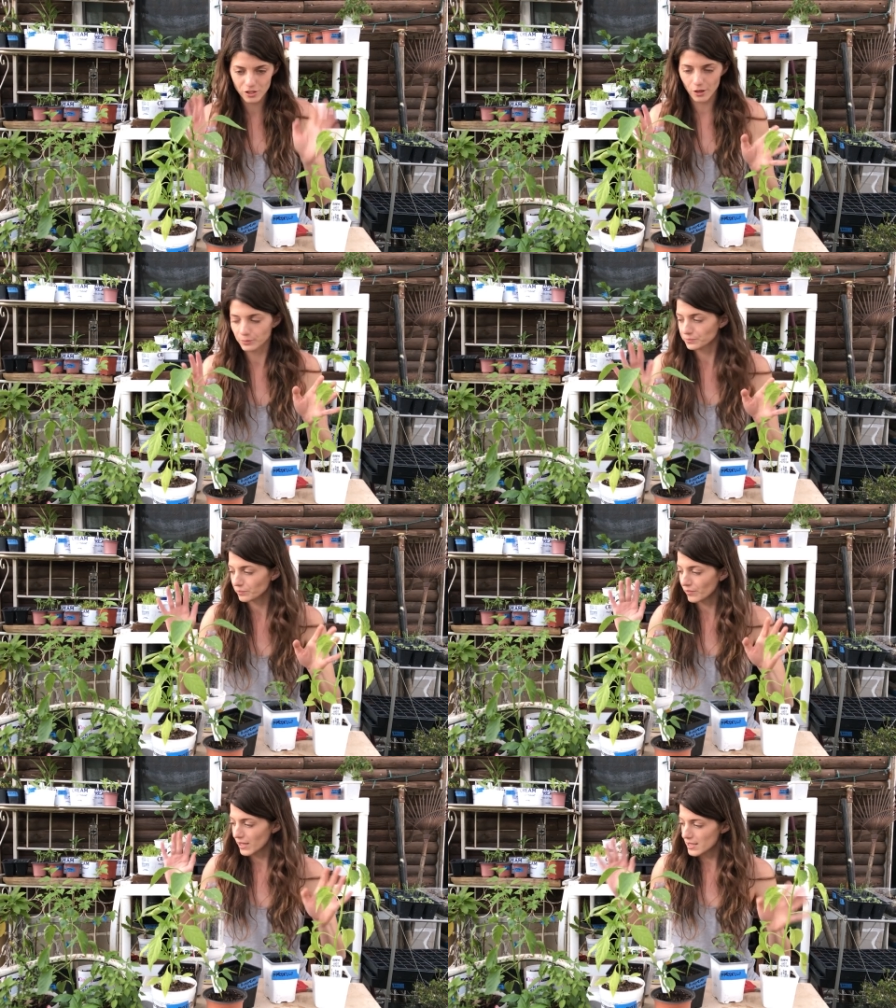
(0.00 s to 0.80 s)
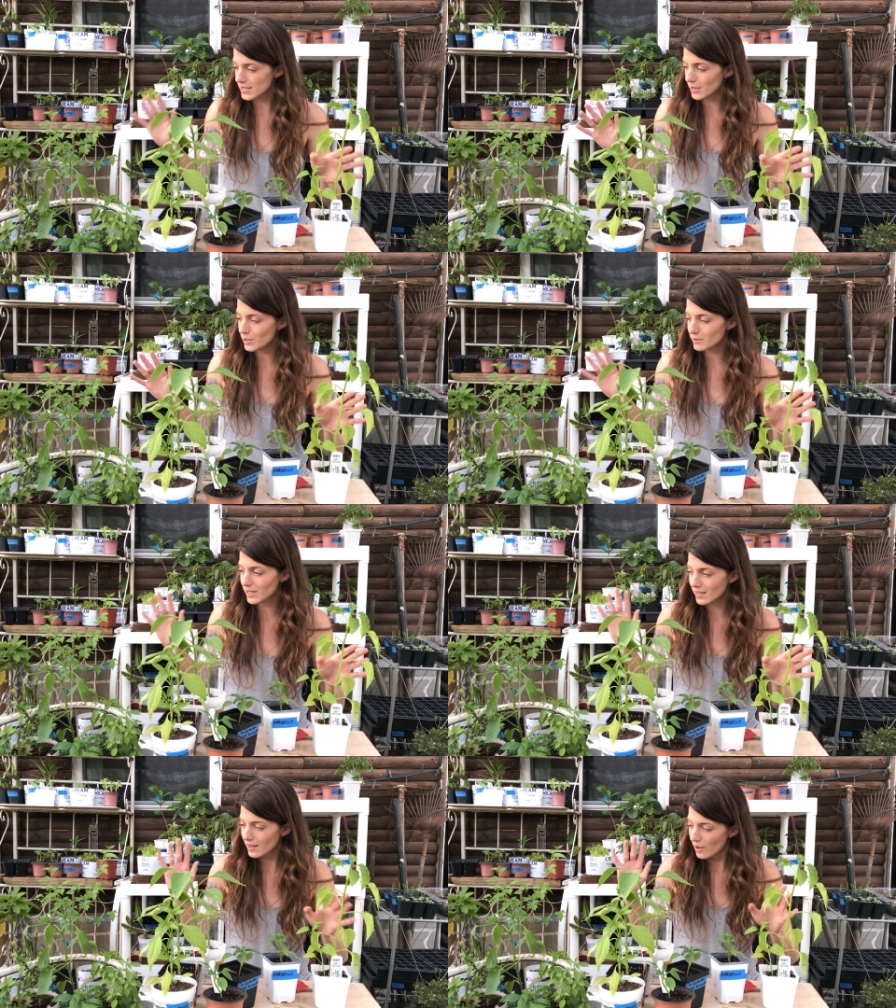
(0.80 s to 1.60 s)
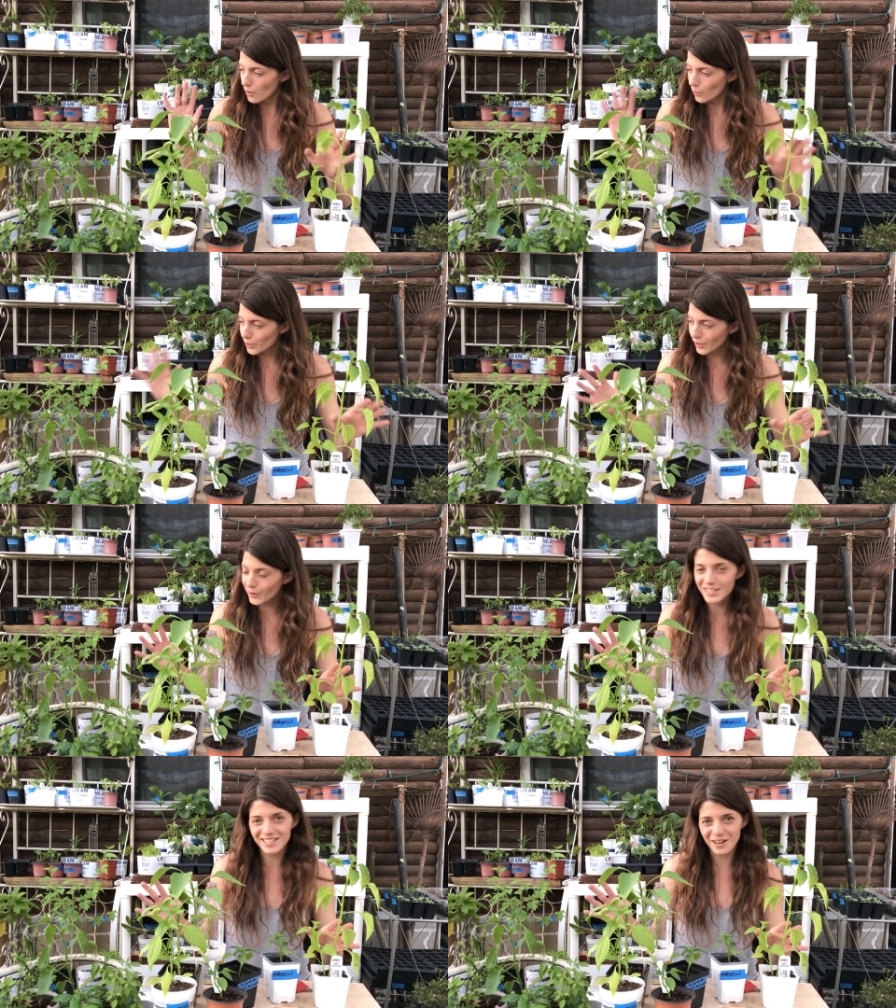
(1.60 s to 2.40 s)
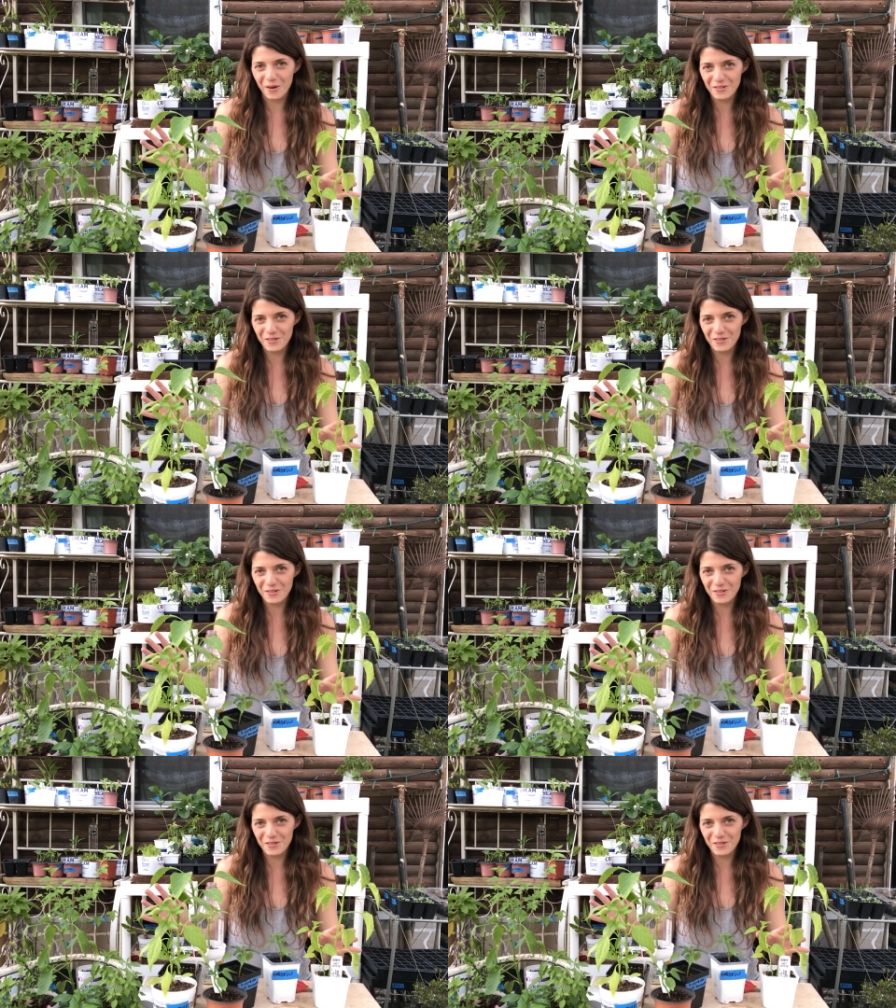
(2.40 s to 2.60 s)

So stick with me. We're going to go